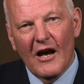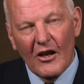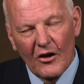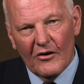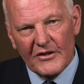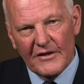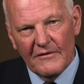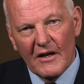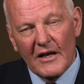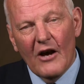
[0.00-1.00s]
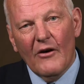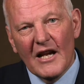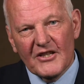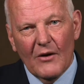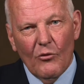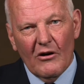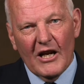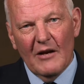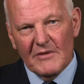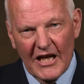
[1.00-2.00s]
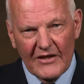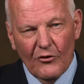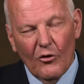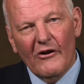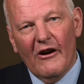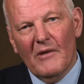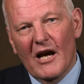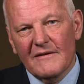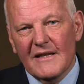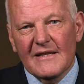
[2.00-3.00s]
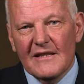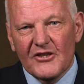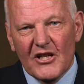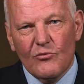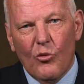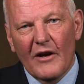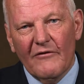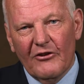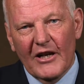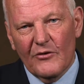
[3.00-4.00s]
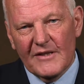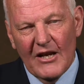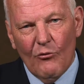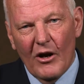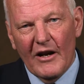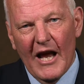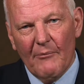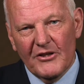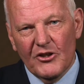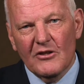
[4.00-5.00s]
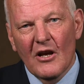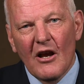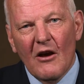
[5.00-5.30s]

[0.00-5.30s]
a lot. Now, actually, what comes out of all our mouths isn't just one frequency and one amplitude,